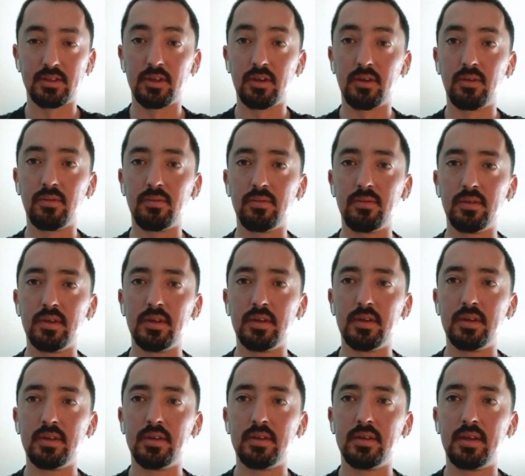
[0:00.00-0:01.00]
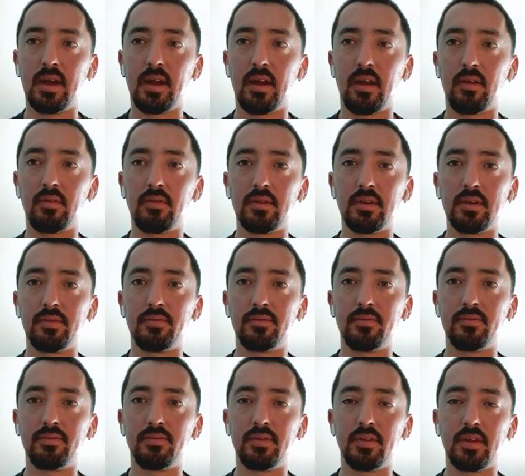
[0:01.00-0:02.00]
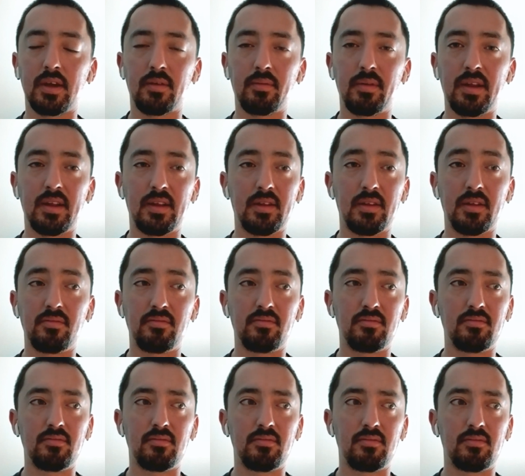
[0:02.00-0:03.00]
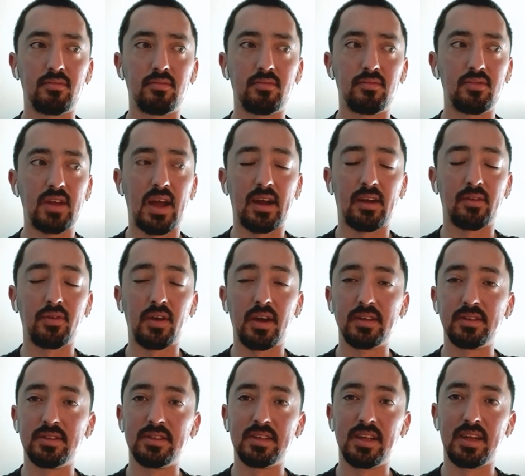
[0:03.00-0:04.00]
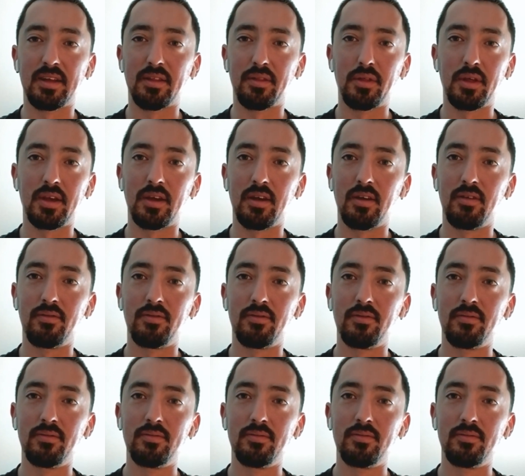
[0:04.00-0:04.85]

So yeah, I don't really feel like I made any sacrifices that I can think of.